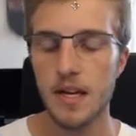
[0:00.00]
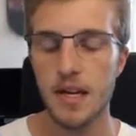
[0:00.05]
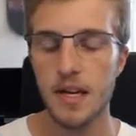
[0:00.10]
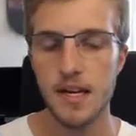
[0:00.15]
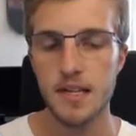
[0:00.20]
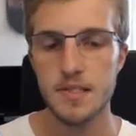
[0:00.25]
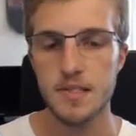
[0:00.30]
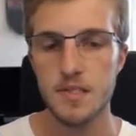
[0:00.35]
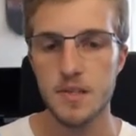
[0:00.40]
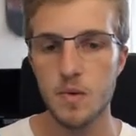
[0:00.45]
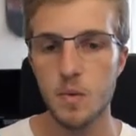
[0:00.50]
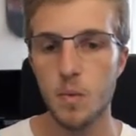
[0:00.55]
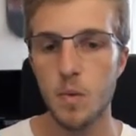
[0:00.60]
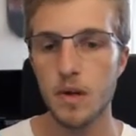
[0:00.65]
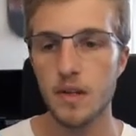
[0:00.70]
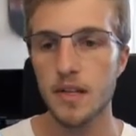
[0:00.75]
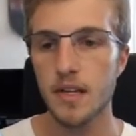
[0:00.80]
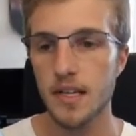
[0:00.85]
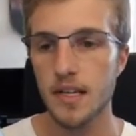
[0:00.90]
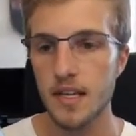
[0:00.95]
And so what
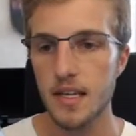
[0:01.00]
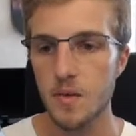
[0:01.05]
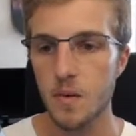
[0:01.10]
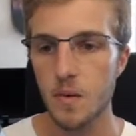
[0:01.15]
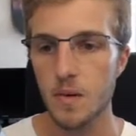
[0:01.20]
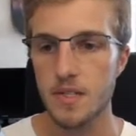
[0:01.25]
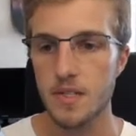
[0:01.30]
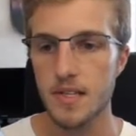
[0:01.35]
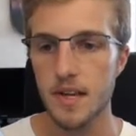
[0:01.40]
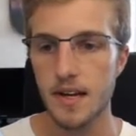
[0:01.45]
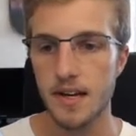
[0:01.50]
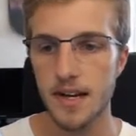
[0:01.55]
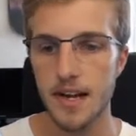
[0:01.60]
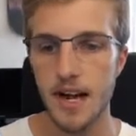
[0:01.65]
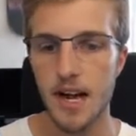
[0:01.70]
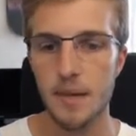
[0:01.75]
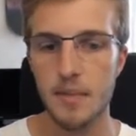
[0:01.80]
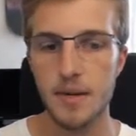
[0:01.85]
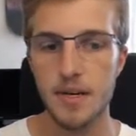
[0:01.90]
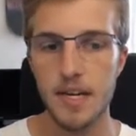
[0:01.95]

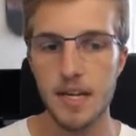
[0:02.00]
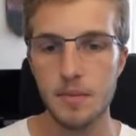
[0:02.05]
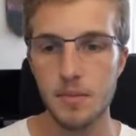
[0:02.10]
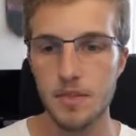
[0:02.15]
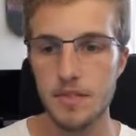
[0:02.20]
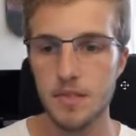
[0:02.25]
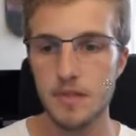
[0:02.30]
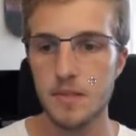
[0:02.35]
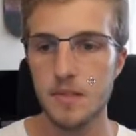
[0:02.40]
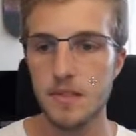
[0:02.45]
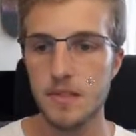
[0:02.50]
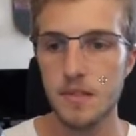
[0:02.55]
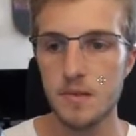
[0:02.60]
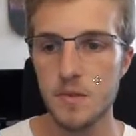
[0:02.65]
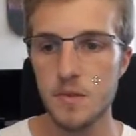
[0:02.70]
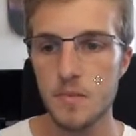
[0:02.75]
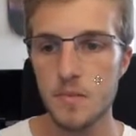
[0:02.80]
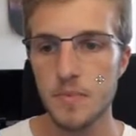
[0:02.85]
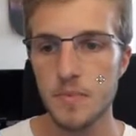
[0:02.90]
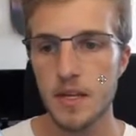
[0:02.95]
LuckyOrange.com enables you to
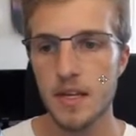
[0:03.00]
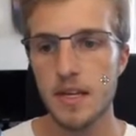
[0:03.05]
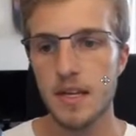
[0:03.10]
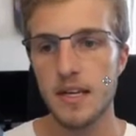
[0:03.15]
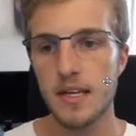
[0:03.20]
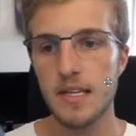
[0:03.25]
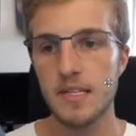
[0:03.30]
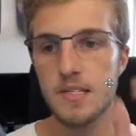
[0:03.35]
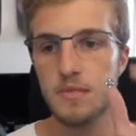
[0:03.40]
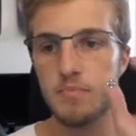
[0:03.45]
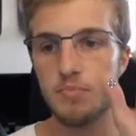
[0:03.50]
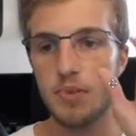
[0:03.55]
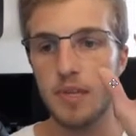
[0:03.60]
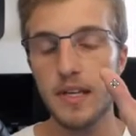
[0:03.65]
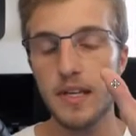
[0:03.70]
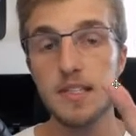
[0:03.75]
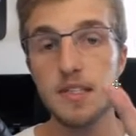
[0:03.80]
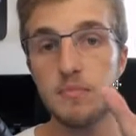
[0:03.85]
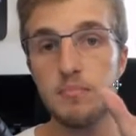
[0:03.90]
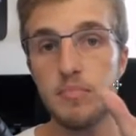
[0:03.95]
do is
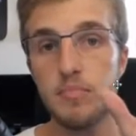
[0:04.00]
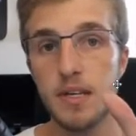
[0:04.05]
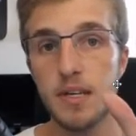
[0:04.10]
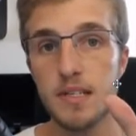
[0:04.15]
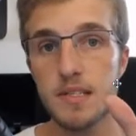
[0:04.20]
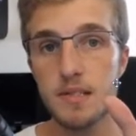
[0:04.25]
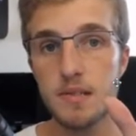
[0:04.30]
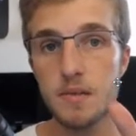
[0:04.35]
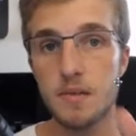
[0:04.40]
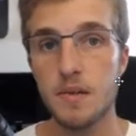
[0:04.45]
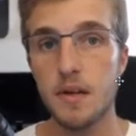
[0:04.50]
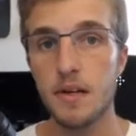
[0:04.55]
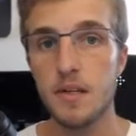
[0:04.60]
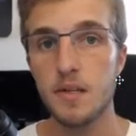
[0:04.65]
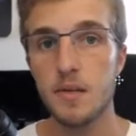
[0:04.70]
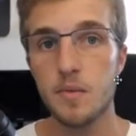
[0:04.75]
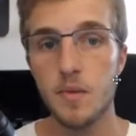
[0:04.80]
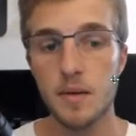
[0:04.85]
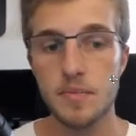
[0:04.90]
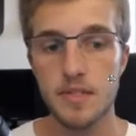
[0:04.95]
place a pixel on
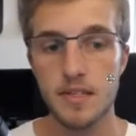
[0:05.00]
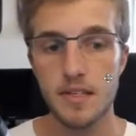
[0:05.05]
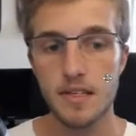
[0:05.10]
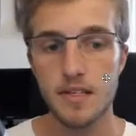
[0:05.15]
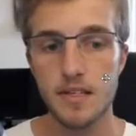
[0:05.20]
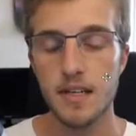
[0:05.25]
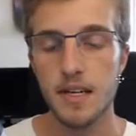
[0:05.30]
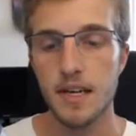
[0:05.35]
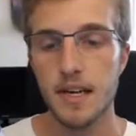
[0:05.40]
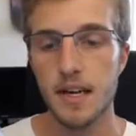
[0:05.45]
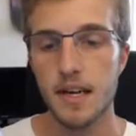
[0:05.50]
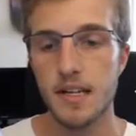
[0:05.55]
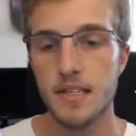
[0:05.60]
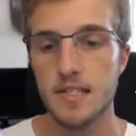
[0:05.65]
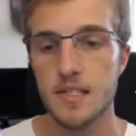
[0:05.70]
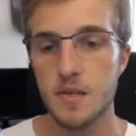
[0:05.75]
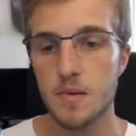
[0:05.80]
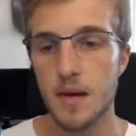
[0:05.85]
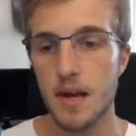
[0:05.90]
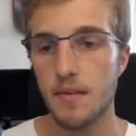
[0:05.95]
your website. And
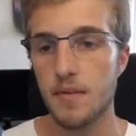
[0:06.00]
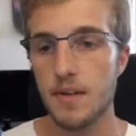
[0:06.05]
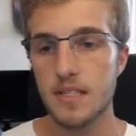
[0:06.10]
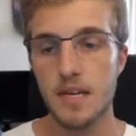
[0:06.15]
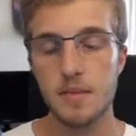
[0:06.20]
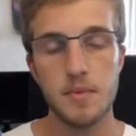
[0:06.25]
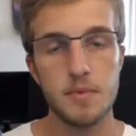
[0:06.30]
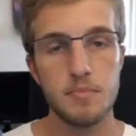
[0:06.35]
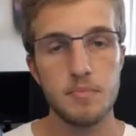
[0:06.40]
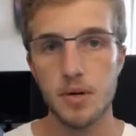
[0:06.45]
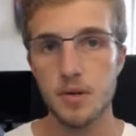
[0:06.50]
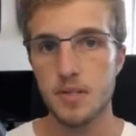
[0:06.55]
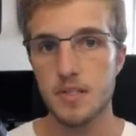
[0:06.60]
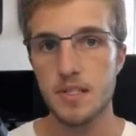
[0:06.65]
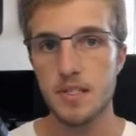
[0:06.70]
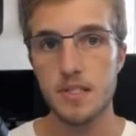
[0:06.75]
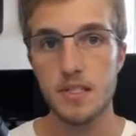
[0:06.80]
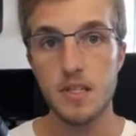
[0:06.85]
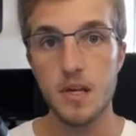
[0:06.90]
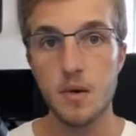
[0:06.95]
so every time a
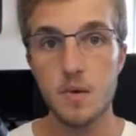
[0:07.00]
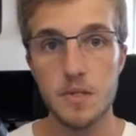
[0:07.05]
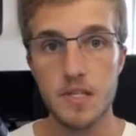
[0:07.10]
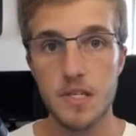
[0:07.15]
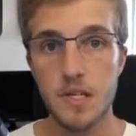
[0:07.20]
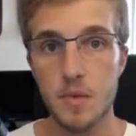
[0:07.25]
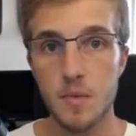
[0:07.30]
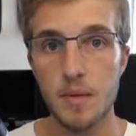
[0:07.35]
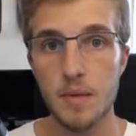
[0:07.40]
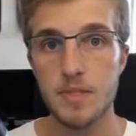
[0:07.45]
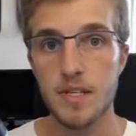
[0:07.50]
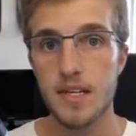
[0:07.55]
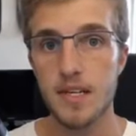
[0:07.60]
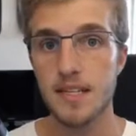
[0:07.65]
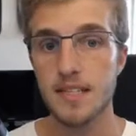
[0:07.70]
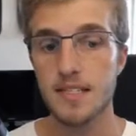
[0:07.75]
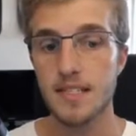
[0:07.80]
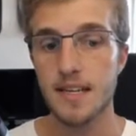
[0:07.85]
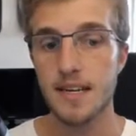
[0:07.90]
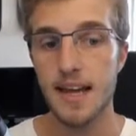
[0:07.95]
person goes to your website,
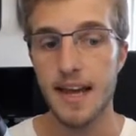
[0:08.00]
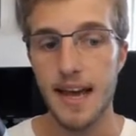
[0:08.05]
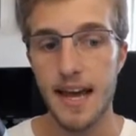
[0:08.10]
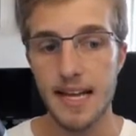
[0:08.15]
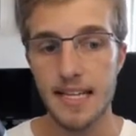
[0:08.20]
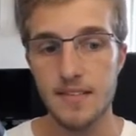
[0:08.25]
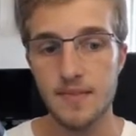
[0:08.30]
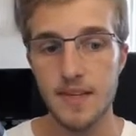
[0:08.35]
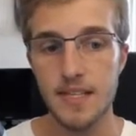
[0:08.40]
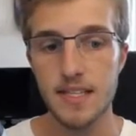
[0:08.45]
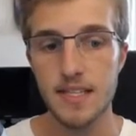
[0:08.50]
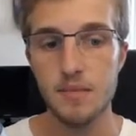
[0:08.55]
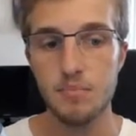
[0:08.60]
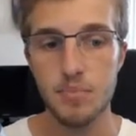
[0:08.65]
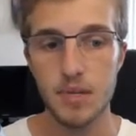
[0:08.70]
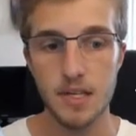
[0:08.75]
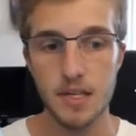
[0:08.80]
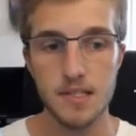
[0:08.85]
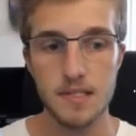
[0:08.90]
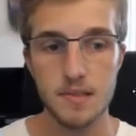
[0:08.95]
it's going to activate that
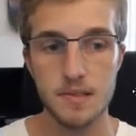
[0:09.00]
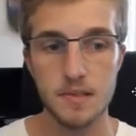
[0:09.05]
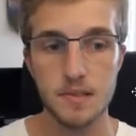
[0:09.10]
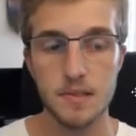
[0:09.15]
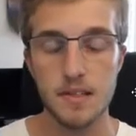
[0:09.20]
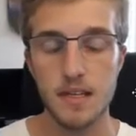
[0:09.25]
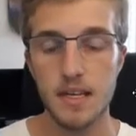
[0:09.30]
pixel.